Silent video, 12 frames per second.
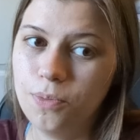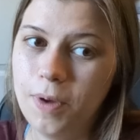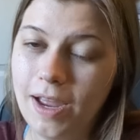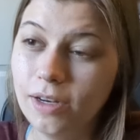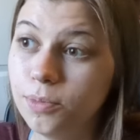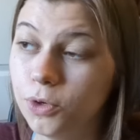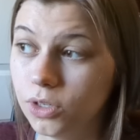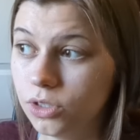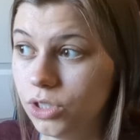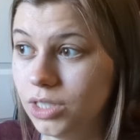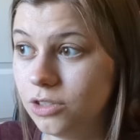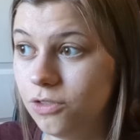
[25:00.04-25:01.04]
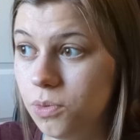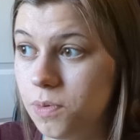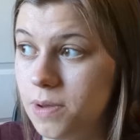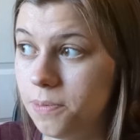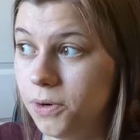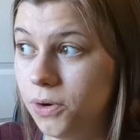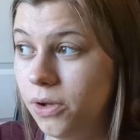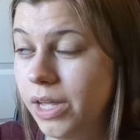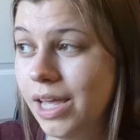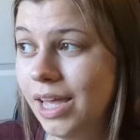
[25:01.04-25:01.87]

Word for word: pet portraits for people,